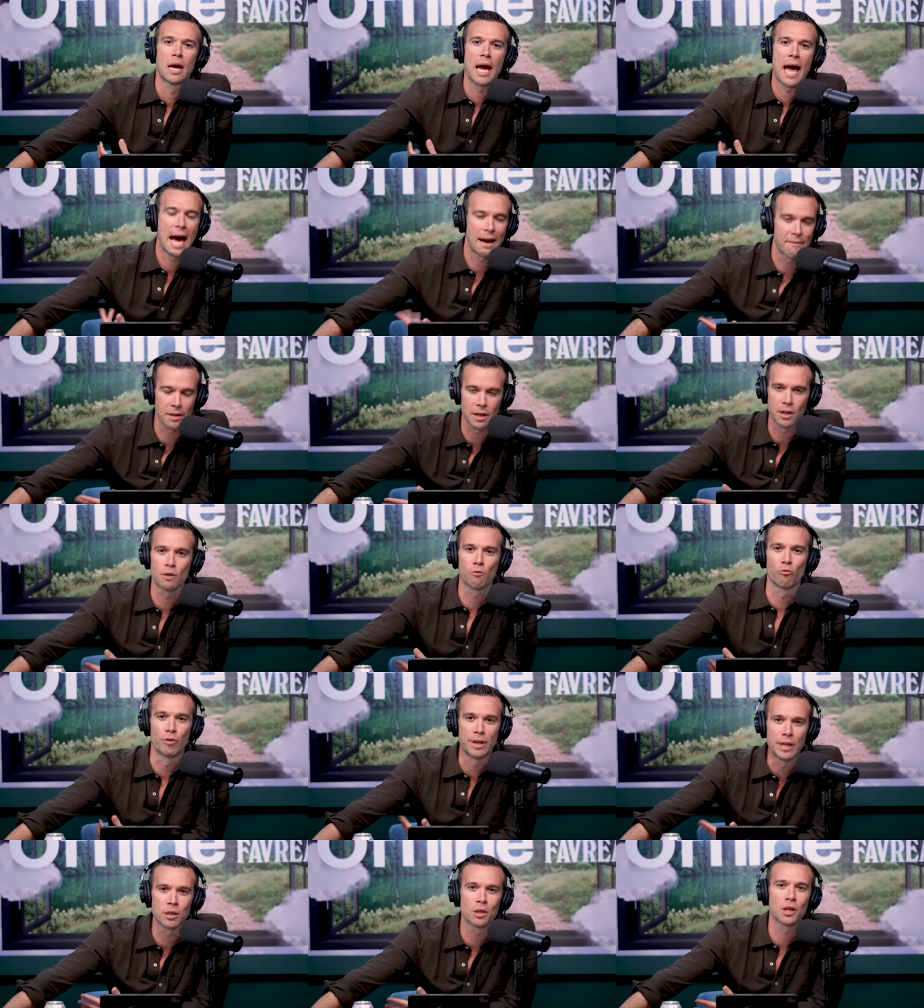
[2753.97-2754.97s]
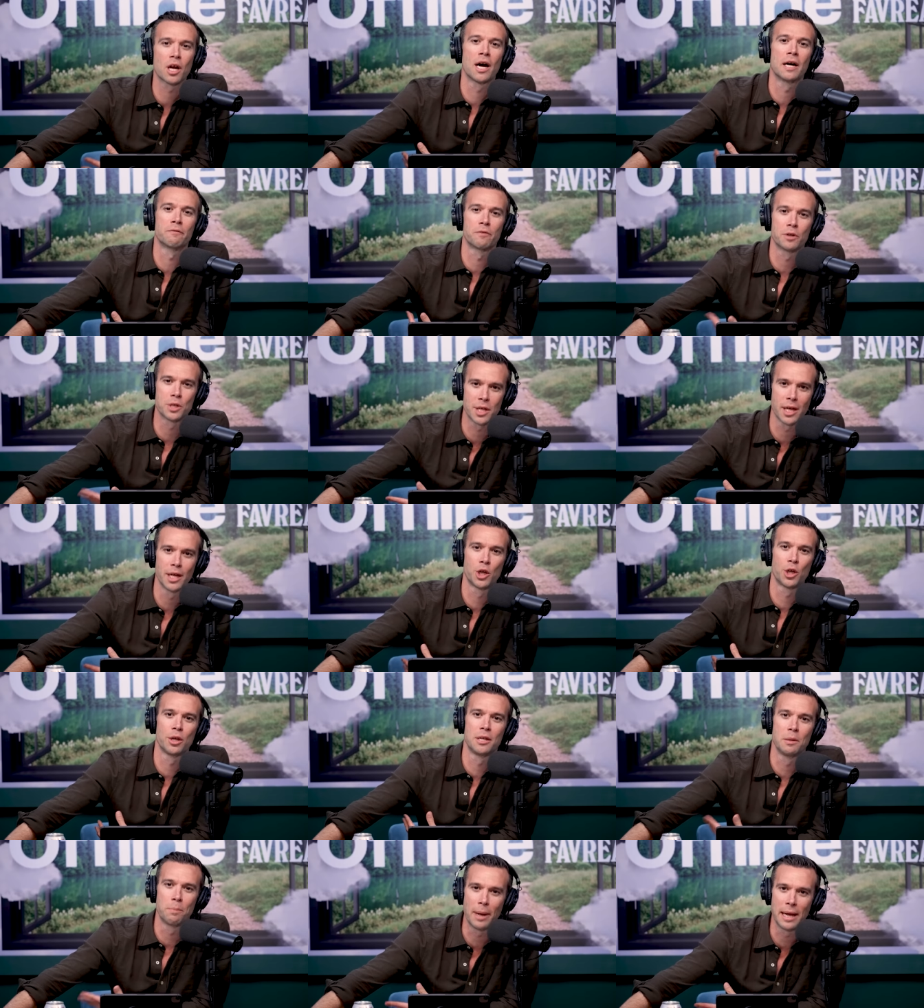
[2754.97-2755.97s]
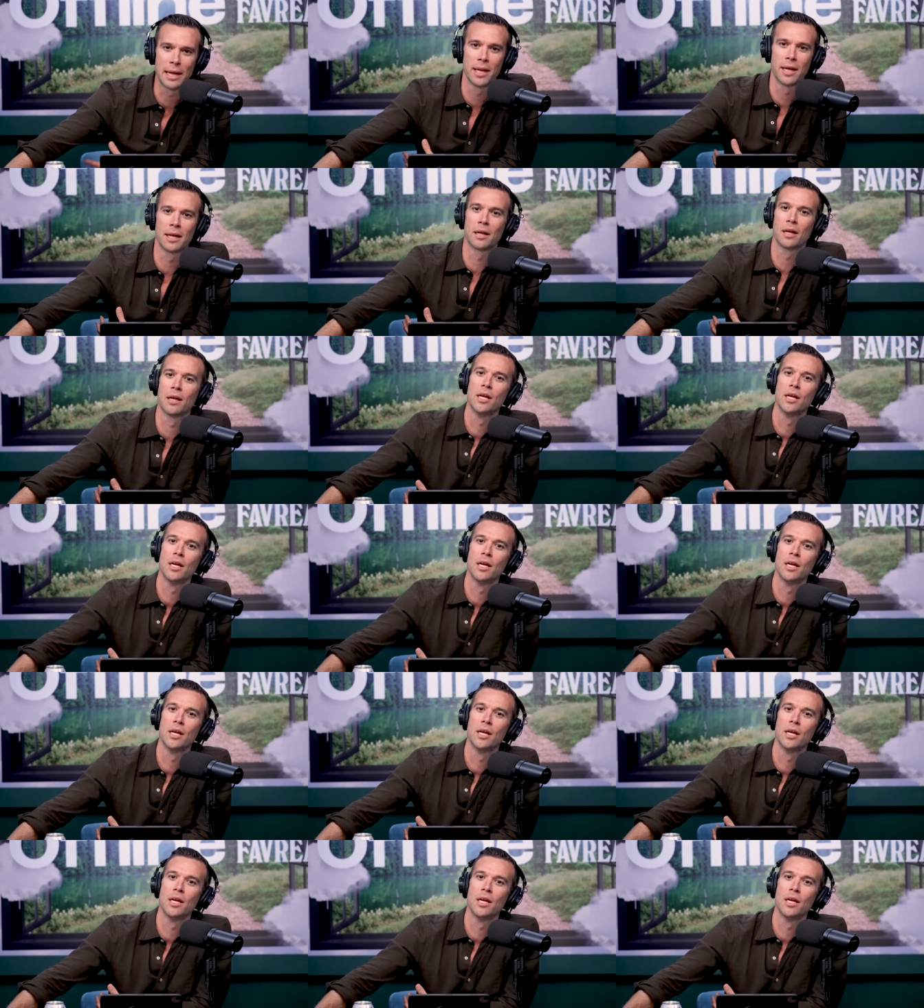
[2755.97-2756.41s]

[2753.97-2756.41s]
having a real conversation, debating,